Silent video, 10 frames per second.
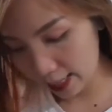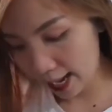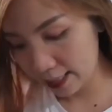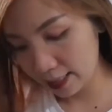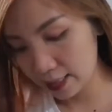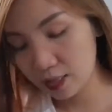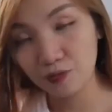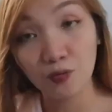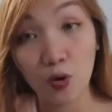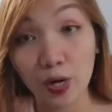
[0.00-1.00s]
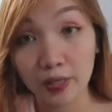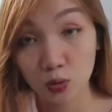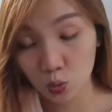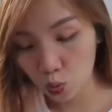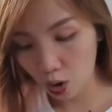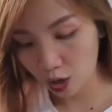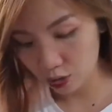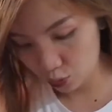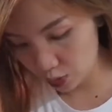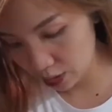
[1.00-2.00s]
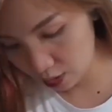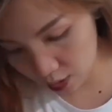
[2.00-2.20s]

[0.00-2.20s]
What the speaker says: yan is for 200.